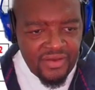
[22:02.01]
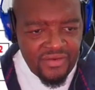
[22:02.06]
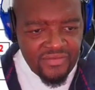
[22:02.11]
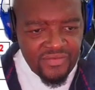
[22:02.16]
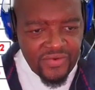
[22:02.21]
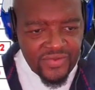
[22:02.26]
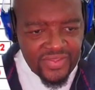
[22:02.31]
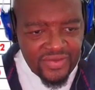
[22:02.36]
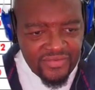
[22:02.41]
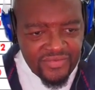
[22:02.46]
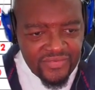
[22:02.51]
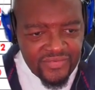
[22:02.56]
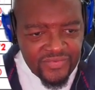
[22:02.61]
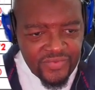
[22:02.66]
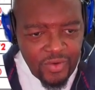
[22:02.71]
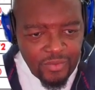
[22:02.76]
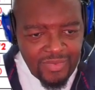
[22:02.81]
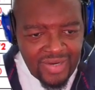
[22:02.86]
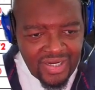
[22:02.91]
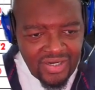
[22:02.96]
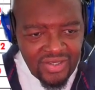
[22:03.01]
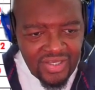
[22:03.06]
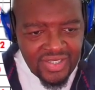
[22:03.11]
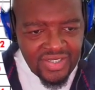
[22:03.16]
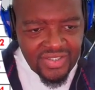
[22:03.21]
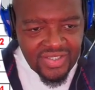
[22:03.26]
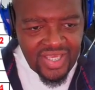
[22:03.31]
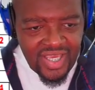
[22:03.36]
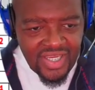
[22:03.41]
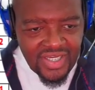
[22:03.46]
For the formal
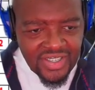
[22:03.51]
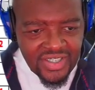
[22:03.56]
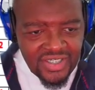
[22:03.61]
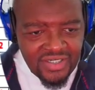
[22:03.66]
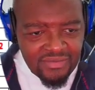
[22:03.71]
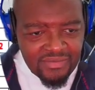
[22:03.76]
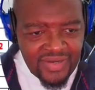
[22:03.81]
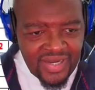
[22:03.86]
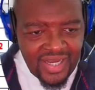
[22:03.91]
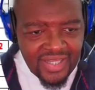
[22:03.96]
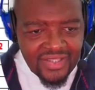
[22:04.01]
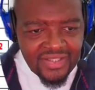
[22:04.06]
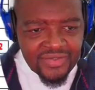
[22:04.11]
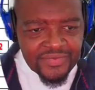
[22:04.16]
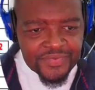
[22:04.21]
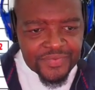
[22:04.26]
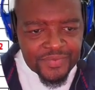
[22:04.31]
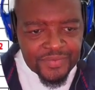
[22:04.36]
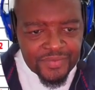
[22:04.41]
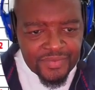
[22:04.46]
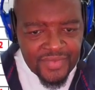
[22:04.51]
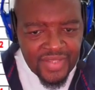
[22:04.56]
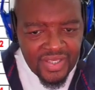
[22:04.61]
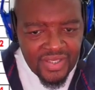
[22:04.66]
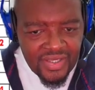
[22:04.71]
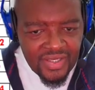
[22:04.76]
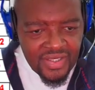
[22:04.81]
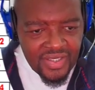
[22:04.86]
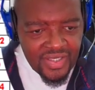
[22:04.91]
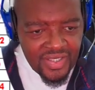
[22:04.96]
education part,
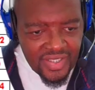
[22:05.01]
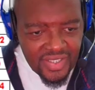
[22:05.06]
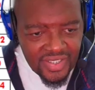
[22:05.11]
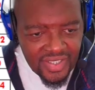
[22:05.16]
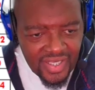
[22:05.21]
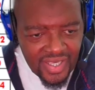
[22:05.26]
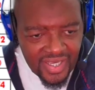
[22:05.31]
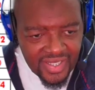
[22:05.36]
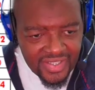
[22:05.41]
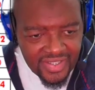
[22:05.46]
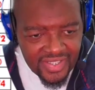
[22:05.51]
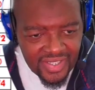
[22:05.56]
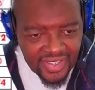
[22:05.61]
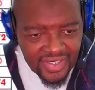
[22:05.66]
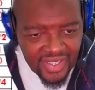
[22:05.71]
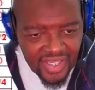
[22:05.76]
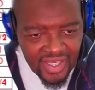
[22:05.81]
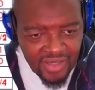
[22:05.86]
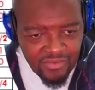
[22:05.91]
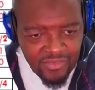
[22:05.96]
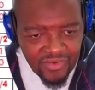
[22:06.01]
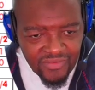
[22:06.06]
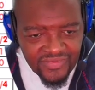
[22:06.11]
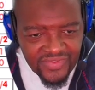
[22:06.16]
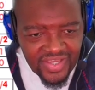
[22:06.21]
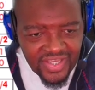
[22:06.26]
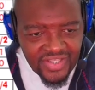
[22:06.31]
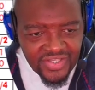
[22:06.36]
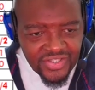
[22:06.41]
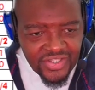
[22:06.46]
he had the name of
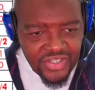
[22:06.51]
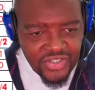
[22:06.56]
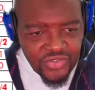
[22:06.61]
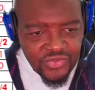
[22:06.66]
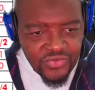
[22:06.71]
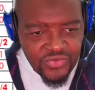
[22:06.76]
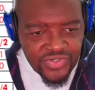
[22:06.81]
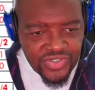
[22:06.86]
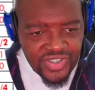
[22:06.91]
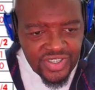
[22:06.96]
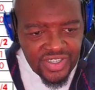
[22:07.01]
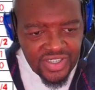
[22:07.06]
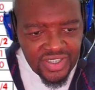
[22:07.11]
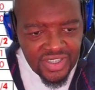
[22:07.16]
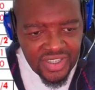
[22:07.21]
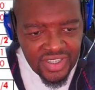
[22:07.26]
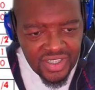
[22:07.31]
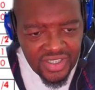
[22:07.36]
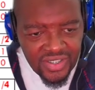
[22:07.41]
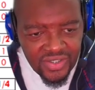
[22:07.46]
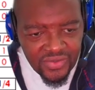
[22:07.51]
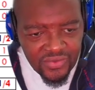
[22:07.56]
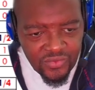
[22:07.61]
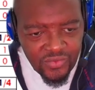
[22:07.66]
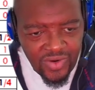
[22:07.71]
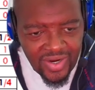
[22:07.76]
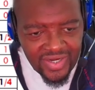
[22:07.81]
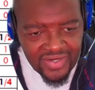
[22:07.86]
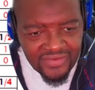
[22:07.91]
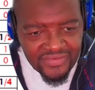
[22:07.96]
the institution,
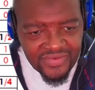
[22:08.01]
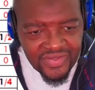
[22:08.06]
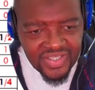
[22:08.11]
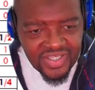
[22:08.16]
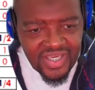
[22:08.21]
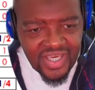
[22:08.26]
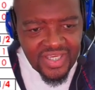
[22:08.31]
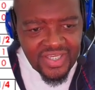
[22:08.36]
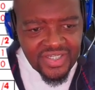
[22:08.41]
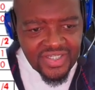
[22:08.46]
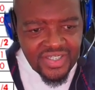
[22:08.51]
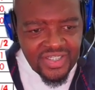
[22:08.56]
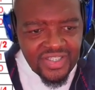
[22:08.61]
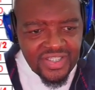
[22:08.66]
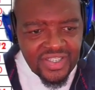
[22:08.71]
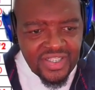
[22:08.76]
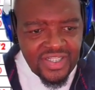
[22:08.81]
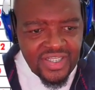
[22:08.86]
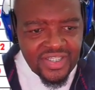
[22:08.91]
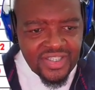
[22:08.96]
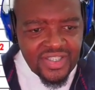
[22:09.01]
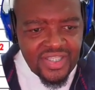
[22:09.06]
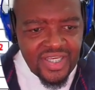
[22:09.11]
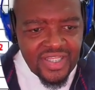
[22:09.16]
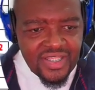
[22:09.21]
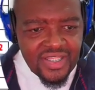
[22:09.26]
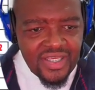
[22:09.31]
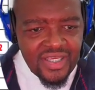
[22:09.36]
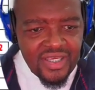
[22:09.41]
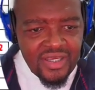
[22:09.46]
qualifications
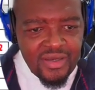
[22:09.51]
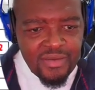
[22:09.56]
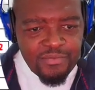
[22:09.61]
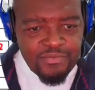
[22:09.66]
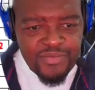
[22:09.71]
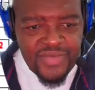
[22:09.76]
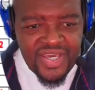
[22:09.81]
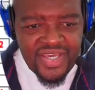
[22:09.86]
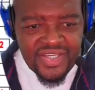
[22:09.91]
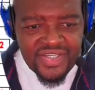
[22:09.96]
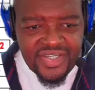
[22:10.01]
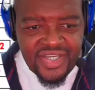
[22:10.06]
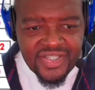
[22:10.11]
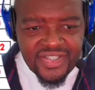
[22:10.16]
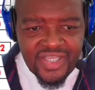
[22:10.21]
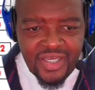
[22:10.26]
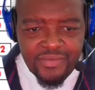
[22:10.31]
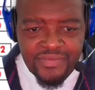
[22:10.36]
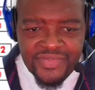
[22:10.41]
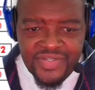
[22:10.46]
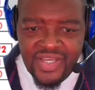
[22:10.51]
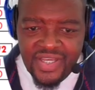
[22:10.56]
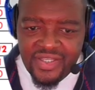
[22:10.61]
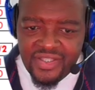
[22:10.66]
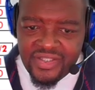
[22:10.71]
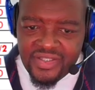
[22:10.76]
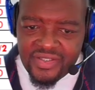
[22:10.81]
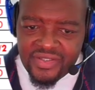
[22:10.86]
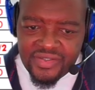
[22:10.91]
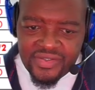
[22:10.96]
listed, major
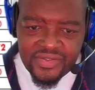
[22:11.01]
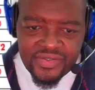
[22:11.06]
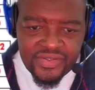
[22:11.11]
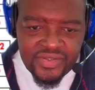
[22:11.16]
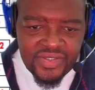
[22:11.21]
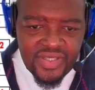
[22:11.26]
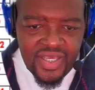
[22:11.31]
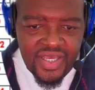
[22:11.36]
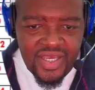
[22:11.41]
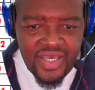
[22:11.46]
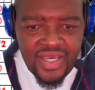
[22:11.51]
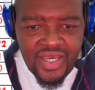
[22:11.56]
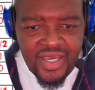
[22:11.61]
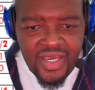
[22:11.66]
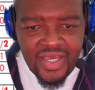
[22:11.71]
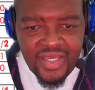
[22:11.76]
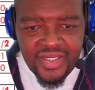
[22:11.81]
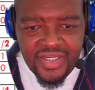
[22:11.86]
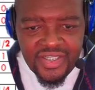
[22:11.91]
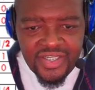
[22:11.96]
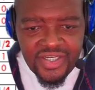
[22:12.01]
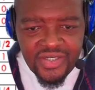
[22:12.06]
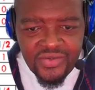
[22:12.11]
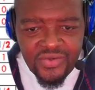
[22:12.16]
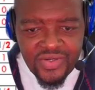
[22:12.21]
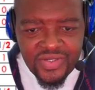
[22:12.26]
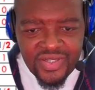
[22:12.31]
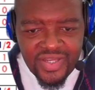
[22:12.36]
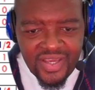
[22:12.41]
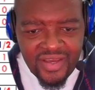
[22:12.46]
subjects, he did
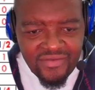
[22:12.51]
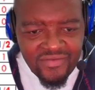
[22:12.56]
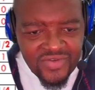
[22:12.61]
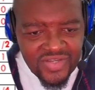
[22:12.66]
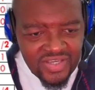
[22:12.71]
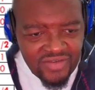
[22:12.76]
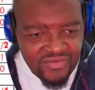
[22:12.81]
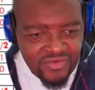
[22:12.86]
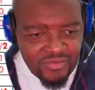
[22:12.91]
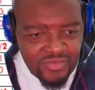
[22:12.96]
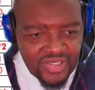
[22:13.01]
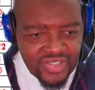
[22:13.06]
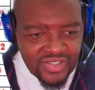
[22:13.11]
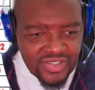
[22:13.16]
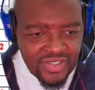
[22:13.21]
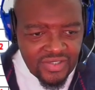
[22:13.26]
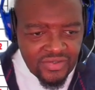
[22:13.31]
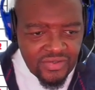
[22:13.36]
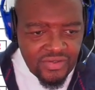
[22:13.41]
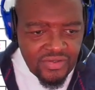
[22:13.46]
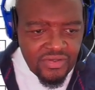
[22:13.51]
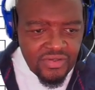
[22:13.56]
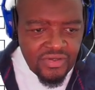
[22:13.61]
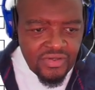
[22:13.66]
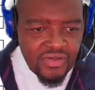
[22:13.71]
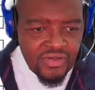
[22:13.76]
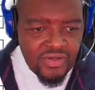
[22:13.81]
not have, we give him a 0.